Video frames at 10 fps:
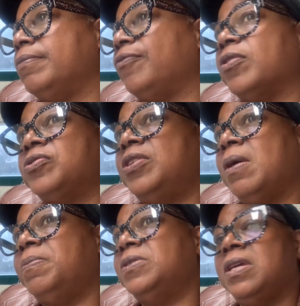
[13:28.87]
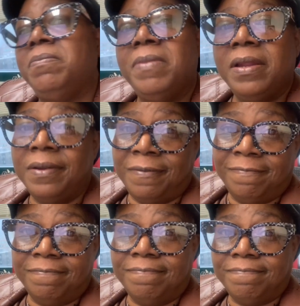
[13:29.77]
First step is admitting
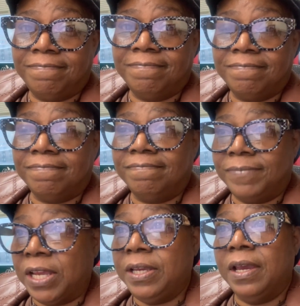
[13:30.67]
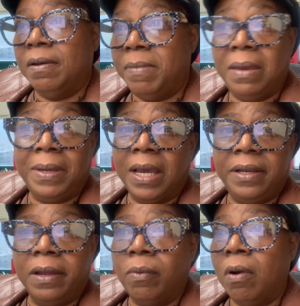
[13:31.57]
that, maybe I
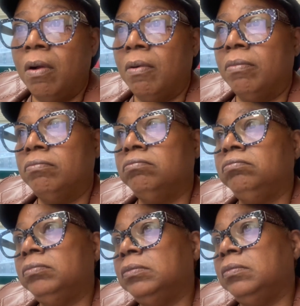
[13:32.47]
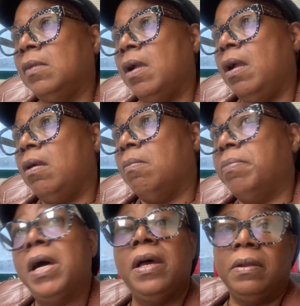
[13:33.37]
did wrong,
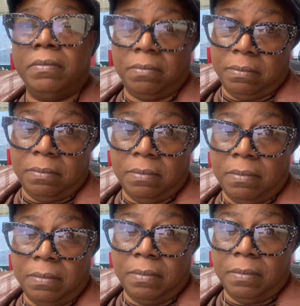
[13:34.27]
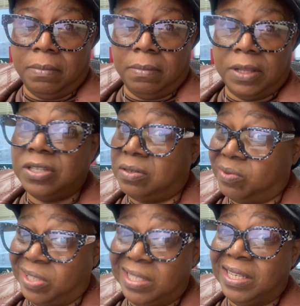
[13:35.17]
but this is
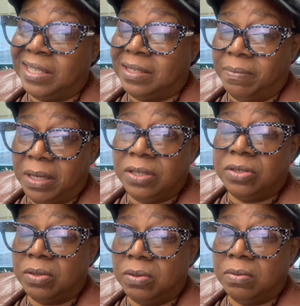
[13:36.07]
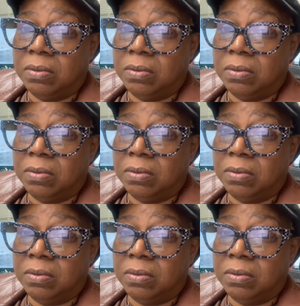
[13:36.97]
what you did to me too.